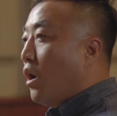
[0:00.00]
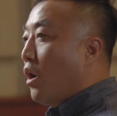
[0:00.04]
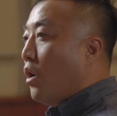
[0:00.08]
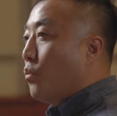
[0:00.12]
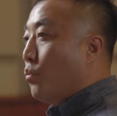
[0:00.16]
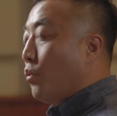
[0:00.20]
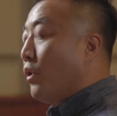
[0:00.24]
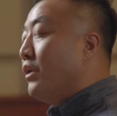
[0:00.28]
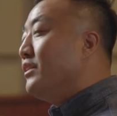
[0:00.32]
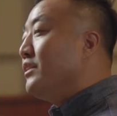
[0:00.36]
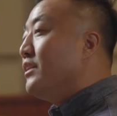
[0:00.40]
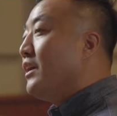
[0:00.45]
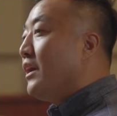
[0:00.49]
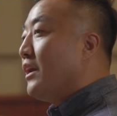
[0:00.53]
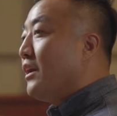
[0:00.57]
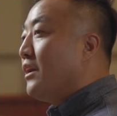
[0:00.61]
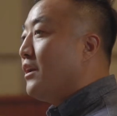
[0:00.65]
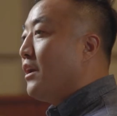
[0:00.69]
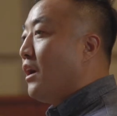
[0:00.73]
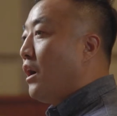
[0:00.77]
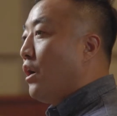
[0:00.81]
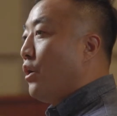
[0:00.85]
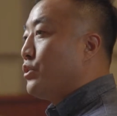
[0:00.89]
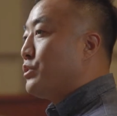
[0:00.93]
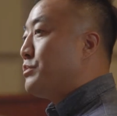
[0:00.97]
One
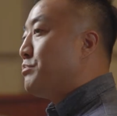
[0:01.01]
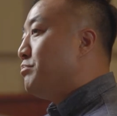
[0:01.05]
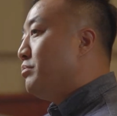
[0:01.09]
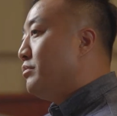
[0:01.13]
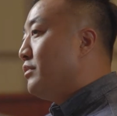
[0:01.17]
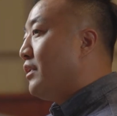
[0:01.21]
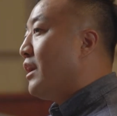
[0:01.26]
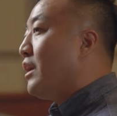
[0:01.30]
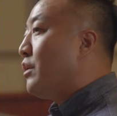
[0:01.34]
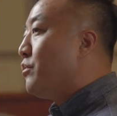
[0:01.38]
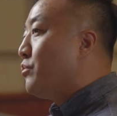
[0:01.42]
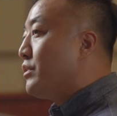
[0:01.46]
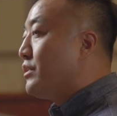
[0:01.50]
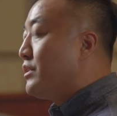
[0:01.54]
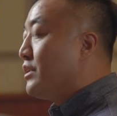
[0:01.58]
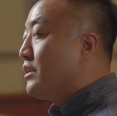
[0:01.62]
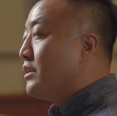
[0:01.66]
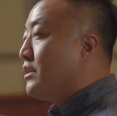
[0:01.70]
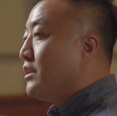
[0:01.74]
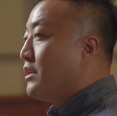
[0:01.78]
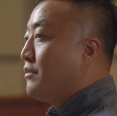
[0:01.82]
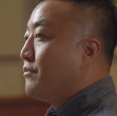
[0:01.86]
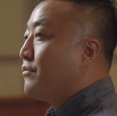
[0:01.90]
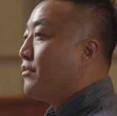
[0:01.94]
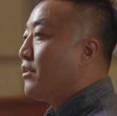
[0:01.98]
day, I was playing with
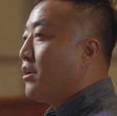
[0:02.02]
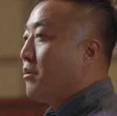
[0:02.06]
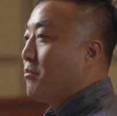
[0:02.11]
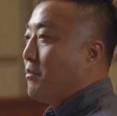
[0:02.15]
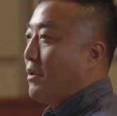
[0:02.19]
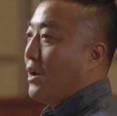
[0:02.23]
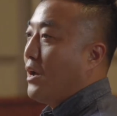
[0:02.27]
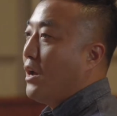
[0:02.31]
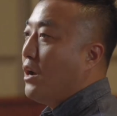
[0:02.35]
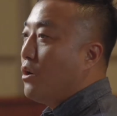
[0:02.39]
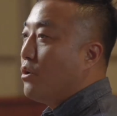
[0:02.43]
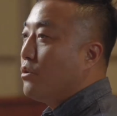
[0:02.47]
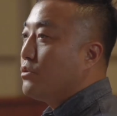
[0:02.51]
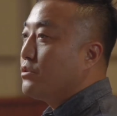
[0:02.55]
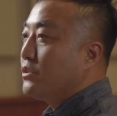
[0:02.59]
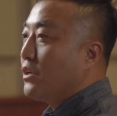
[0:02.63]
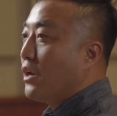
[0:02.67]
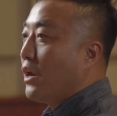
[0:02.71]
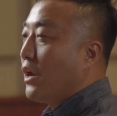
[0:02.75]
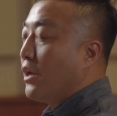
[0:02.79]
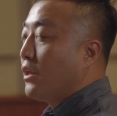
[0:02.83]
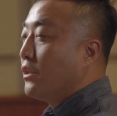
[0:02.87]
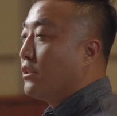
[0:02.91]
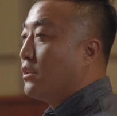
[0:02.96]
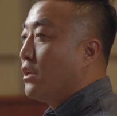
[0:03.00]
it in front of my house,
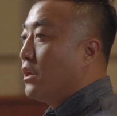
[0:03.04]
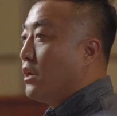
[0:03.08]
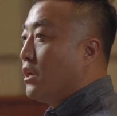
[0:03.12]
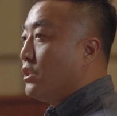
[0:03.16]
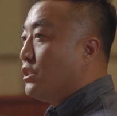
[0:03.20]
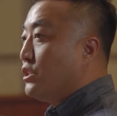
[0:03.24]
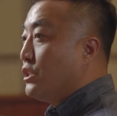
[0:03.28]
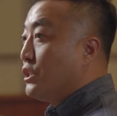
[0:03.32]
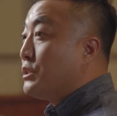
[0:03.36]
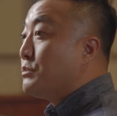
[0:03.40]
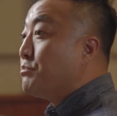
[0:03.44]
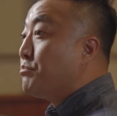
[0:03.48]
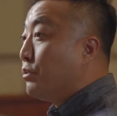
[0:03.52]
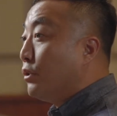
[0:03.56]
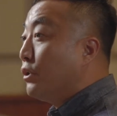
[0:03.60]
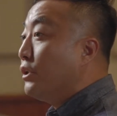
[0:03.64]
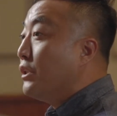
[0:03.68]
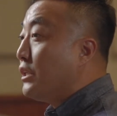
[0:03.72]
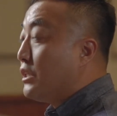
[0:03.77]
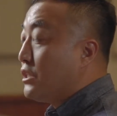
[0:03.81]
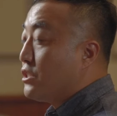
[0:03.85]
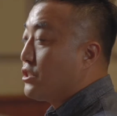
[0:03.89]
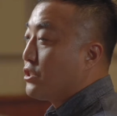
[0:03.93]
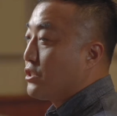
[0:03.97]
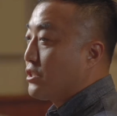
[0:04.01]
and these
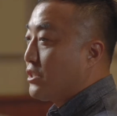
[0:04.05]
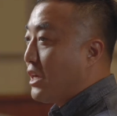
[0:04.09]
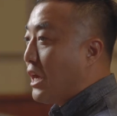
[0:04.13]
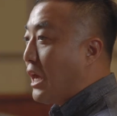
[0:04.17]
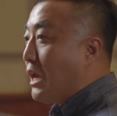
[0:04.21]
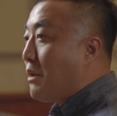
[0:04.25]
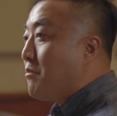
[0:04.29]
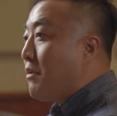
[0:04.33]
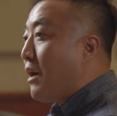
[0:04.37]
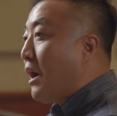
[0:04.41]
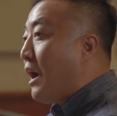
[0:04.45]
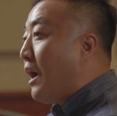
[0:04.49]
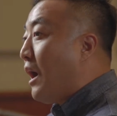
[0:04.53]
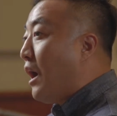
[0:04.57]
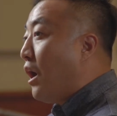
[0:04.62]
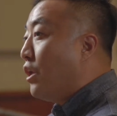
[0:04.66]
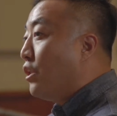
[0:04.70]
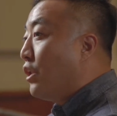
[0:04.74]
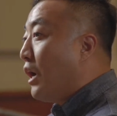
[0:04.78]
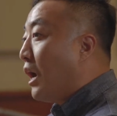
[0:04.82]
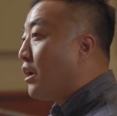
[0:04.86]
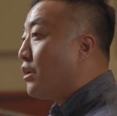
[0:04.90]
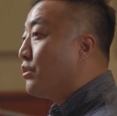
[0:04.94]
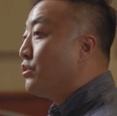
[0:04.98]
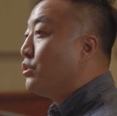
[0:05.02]
bullies just came
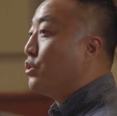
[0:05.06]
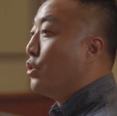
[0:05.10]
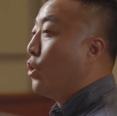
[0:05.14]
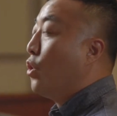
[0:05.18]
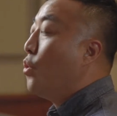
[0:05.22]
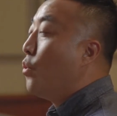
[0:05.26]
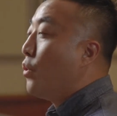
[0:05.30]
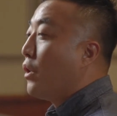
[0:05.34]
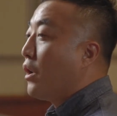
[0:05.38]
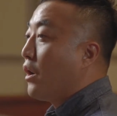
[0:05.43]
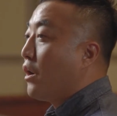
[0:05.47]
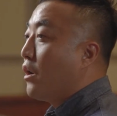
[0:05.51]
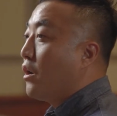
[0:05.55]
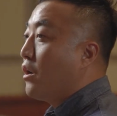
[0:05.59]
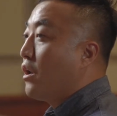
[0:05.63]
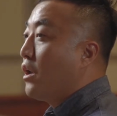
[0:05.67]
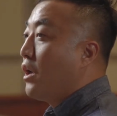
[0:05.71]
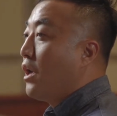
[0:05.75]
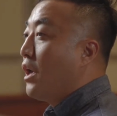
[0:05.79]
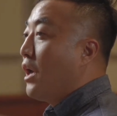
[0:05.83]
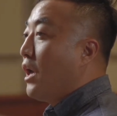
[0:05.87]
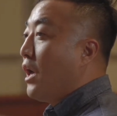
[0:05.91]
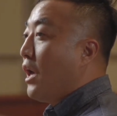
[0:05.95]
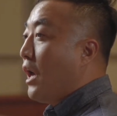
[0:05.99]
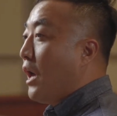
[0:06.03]
out of nowhere
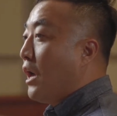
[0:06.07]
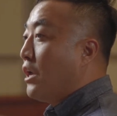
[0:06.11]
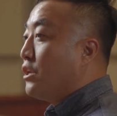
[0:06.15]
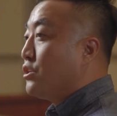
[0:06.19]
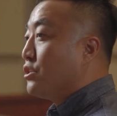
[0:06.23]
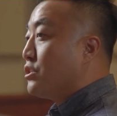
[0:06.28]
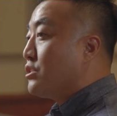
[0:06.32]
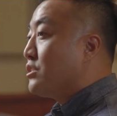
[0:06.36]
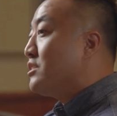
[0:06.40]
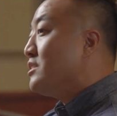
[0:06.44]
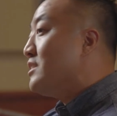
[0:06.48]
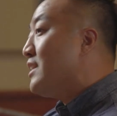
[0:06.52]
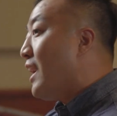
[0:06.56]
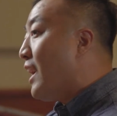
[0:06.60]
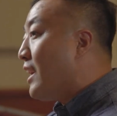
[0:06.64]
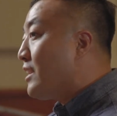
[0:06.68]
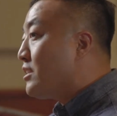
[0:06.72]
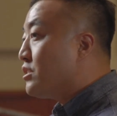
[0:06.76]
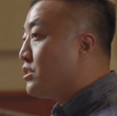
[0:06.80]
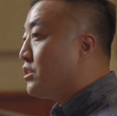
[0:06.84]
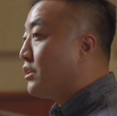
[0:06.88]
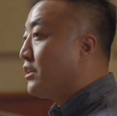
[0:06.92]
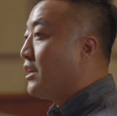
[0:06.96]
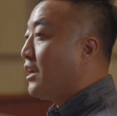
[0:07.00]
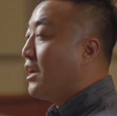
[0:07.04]
and just
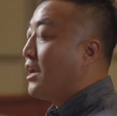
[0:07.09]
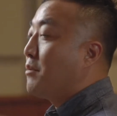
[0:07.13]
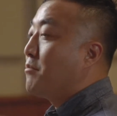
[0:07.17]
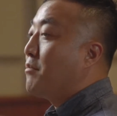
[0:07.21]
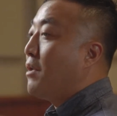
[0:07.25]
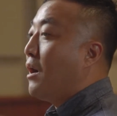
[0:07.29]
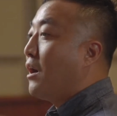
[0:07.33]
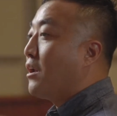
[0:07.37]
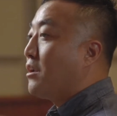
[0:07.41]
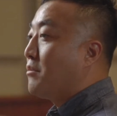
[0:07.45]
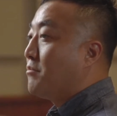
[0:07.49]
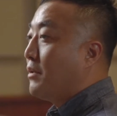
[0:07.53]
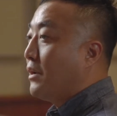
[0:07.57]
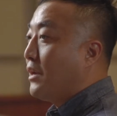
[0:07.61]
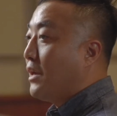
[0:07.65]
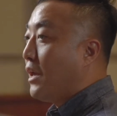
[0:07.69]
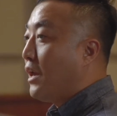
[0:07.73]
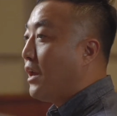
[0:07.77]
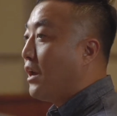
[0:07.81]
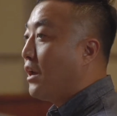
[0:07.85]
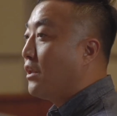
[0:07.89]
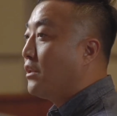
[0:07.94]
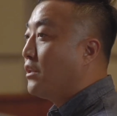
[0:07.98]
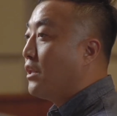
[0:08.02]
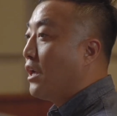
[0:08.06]
snatched the game out of my
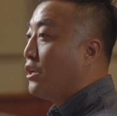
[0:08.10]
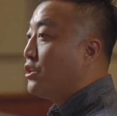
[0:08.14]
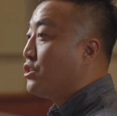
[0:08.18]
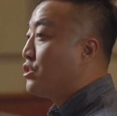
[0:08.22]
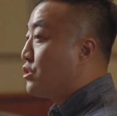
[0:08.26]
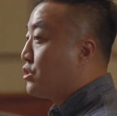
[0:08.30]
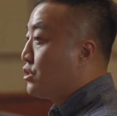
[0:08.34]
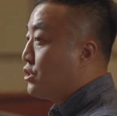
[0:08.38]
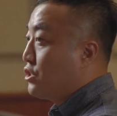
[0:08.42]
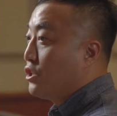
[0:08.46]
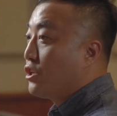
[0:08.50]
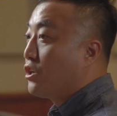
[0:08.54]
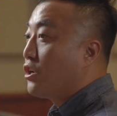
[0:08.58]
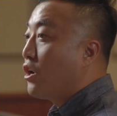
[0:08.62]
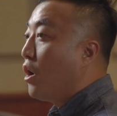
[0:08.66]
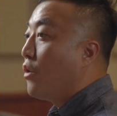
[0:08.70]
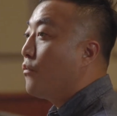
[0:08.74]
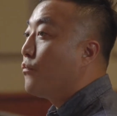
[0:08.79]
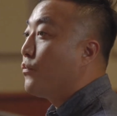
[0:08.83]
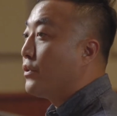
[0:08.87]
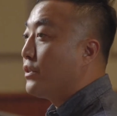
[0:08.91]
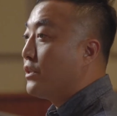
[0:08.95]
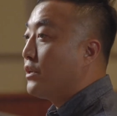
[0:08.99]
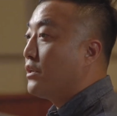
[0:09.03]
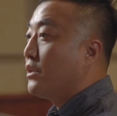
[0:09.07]
hand and just took
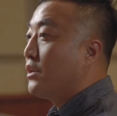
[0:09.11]
off with